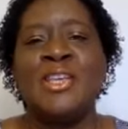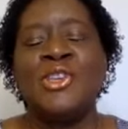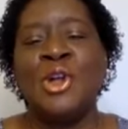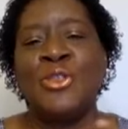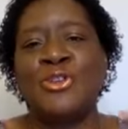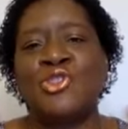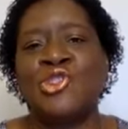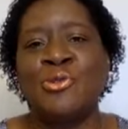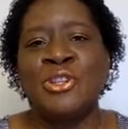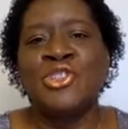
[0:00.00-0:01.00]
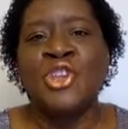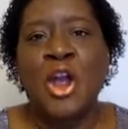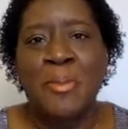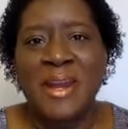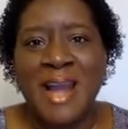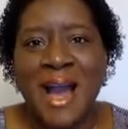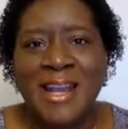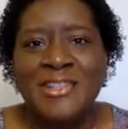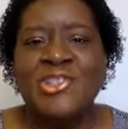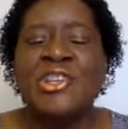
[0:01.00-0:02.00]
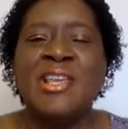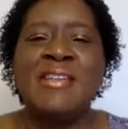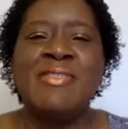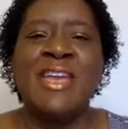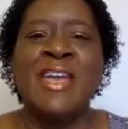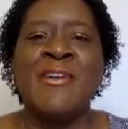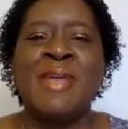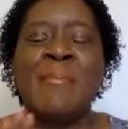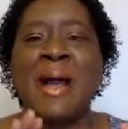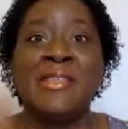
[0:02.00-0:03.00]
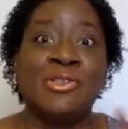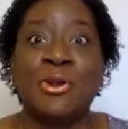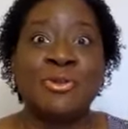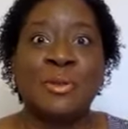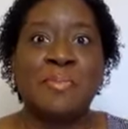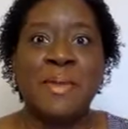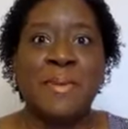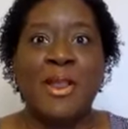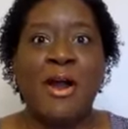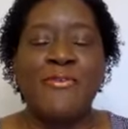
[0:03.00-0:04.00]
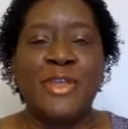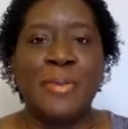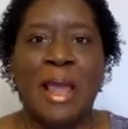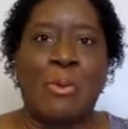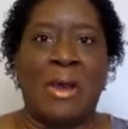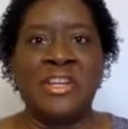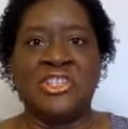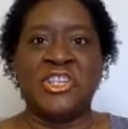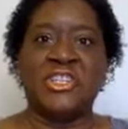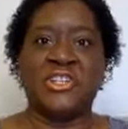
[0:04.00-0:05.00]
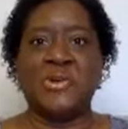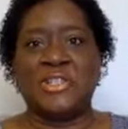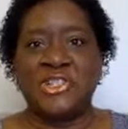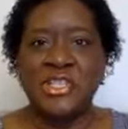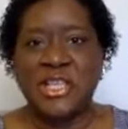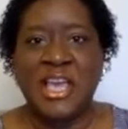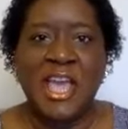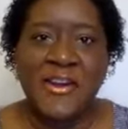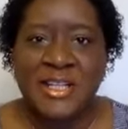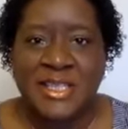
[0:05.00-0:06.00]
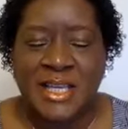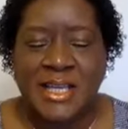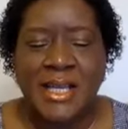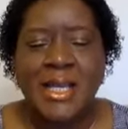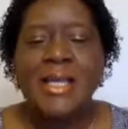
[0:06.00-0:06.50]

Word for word: you know, there's Jewish terminology in there that might throw some people off. They'll be like, what is she doing? She's a heretic.